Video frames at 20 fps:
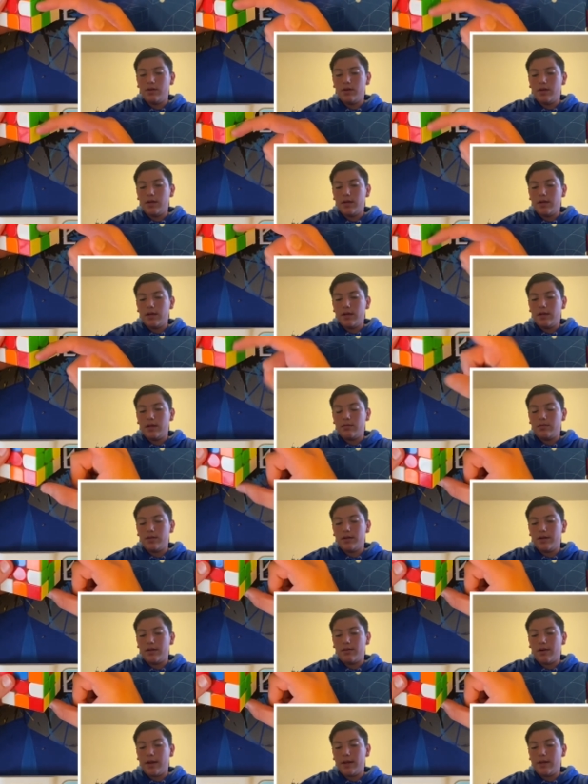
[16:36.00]
and put it right
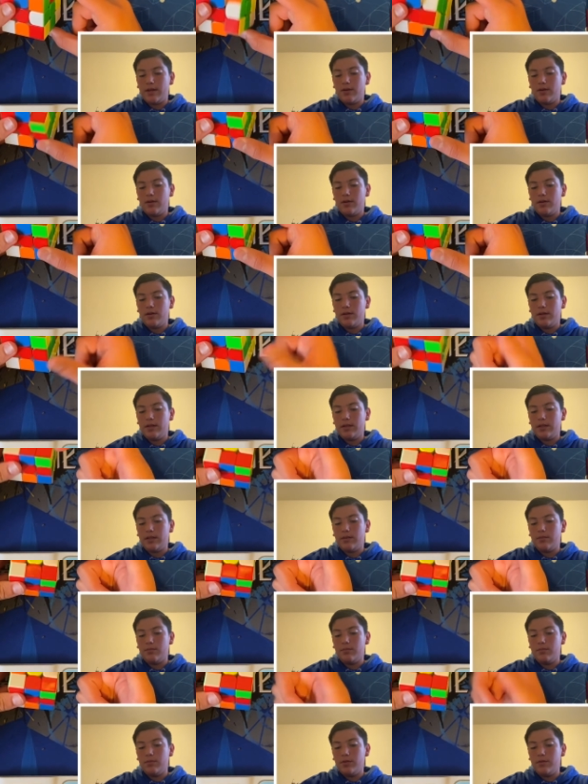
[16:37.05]
here and then move
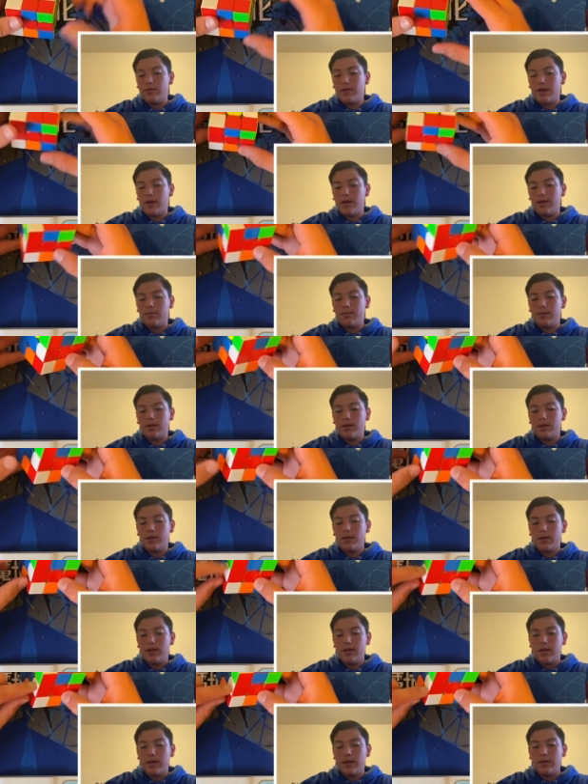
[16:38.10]
it up.
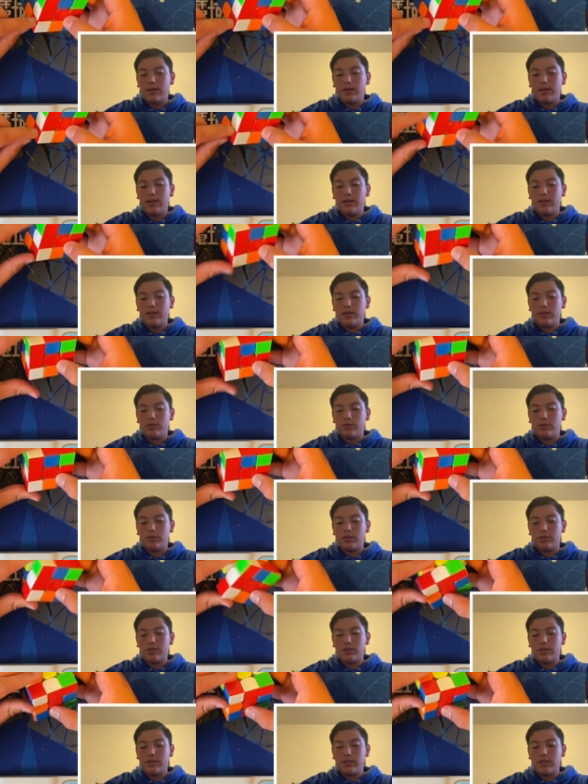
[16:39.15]
And then this one's just
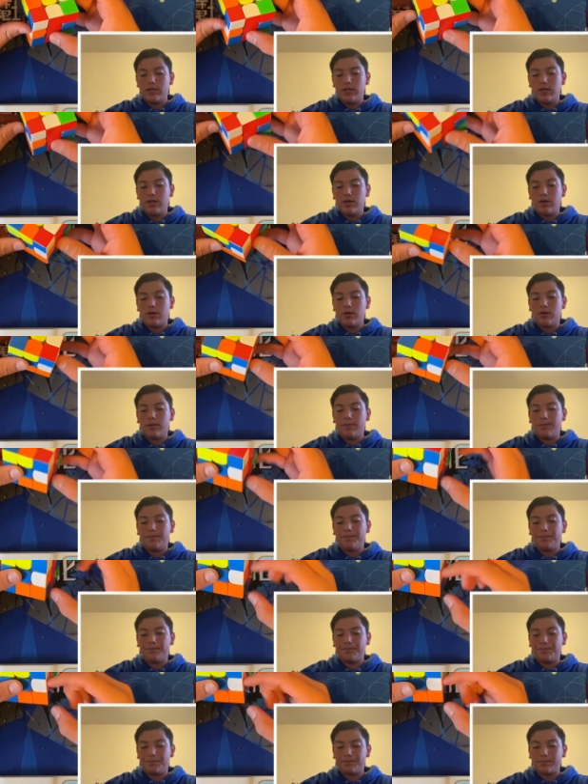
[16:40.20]
here.
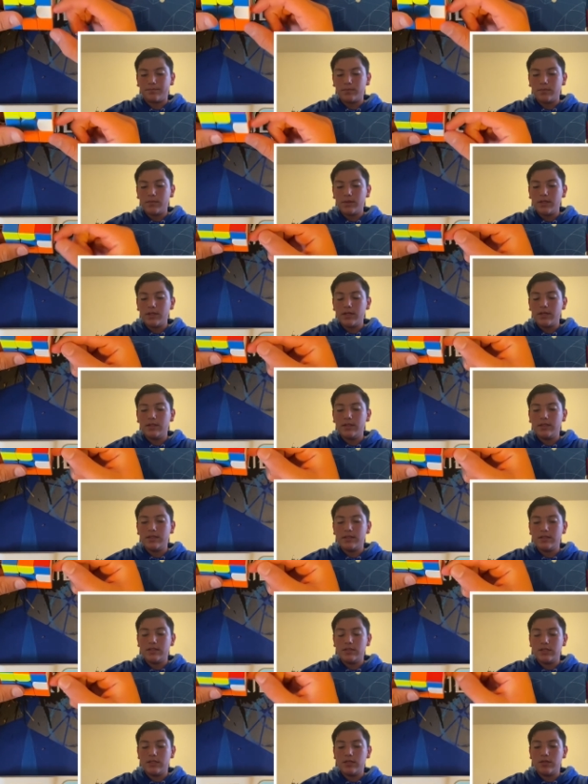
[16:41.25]
And then since
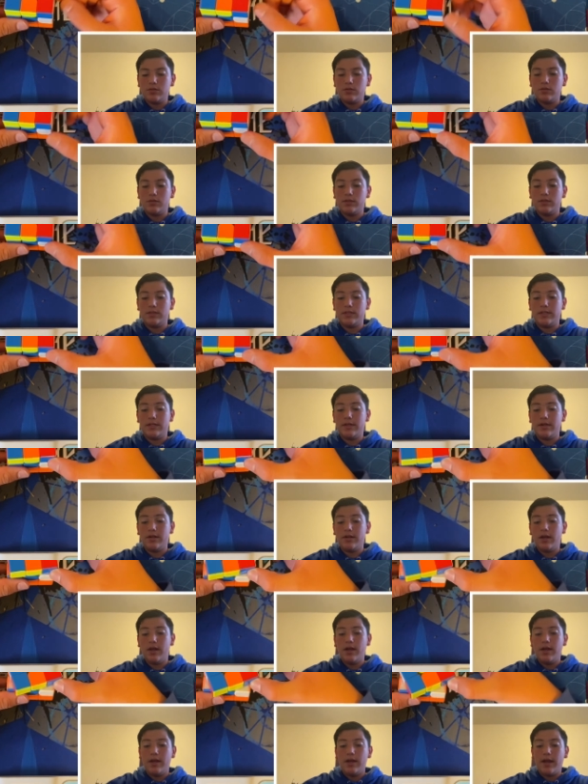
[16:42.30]
this one's here,
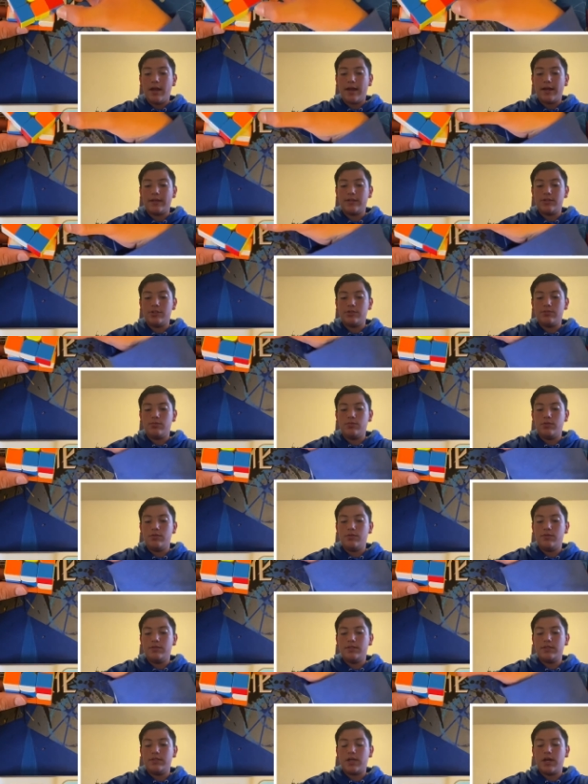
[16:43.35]
I can just move the
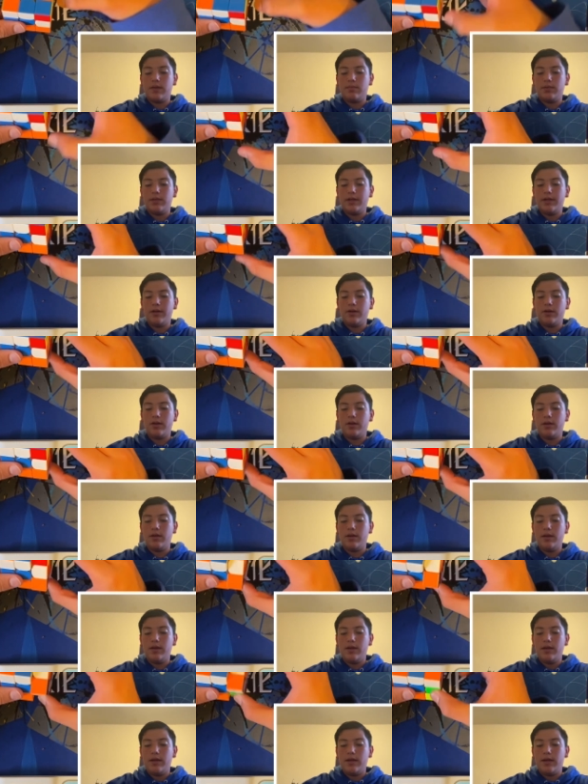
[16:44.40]
top layer
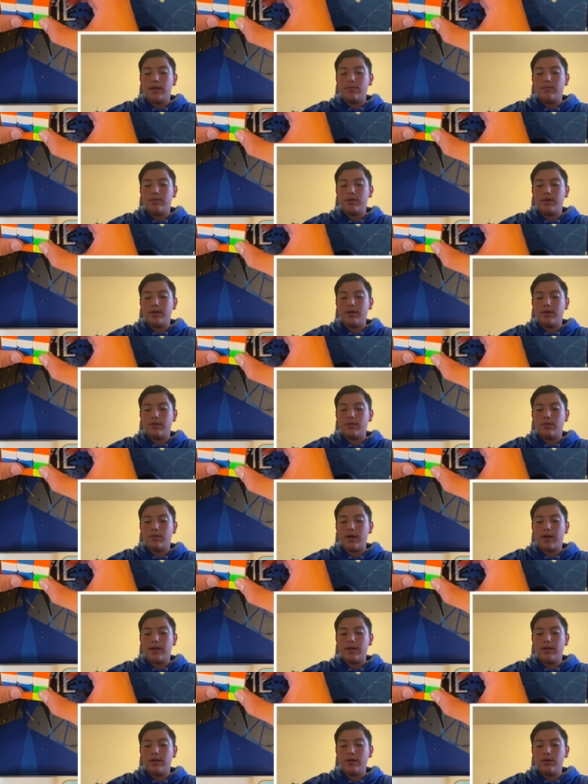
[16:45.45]
and put it right
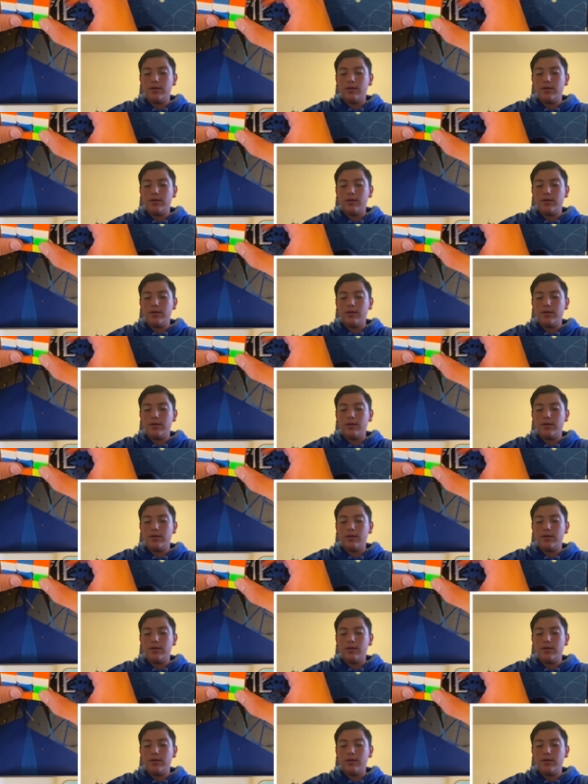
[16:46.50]
here.